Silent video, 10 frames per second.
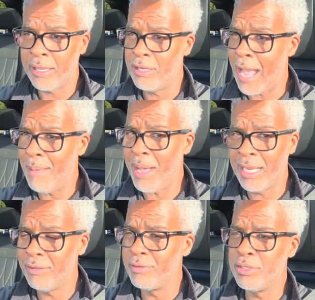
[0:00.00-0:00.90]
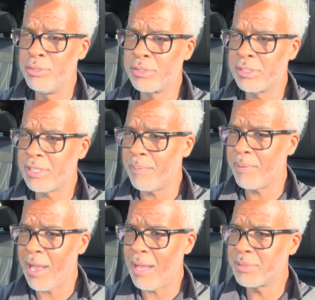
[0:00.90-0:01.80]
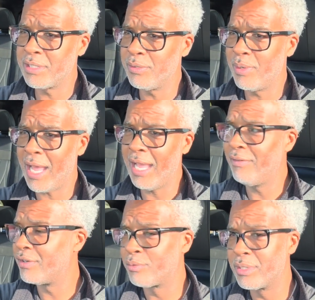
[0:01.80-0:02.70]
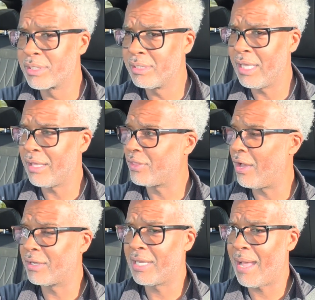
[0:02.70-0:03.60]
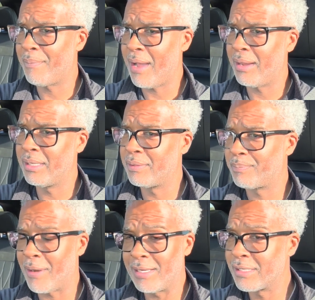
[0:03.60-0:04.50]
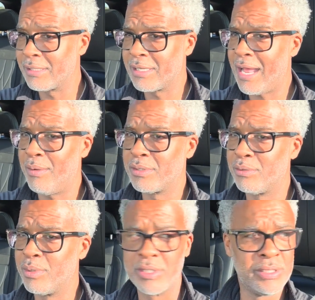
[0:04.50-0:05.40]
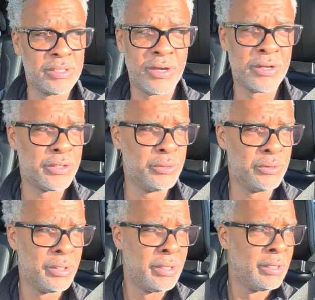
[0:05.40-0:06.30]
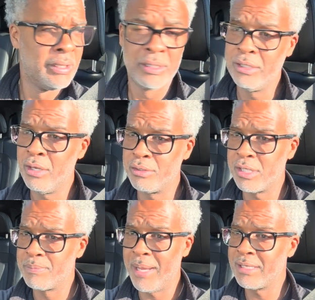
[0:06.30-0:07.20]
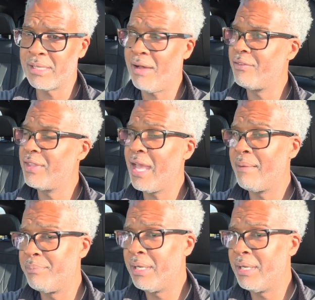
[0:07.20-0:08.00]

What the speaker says: I might even use a separate option than what I even originally had thought that I probably, the process that I was originally going to do, you know, just based off of that.